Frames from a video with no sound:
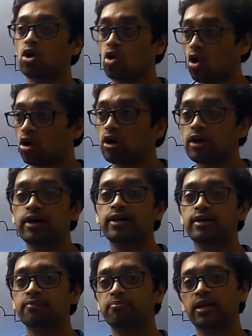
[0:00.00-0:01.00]

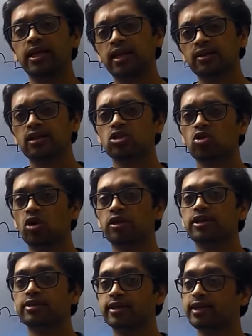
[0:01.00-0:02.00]
concrete and many other
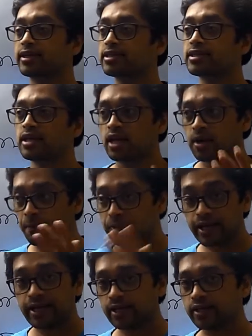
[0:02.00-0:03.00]
solid things
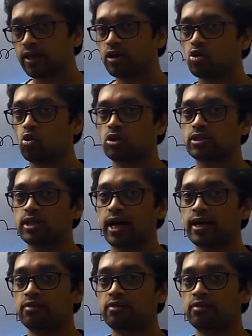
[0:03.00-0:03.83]
playing their roles,